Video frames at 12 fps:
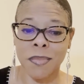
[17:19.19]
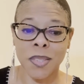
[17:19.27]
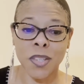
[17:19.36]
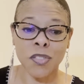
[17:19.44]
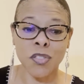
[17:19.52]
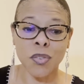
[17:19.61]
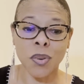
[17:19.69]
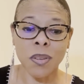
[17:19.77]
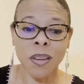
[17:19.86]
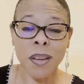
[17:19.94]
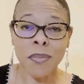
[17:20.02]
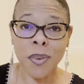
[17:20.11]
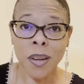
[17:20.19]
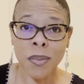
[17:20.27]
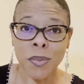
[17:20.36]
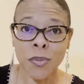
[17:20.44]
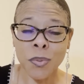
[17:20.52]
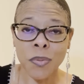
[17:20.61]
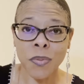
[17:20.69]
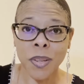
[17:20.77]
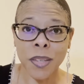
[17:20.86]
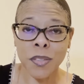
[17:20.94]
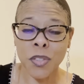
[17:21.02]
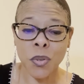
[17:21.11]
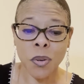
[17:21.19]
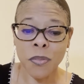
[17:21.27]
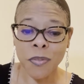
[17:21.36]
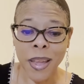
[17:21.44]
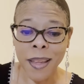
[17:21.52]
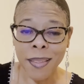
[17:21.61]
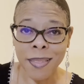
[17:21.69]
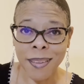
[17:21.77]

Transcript: Does your love for others reflect your faith?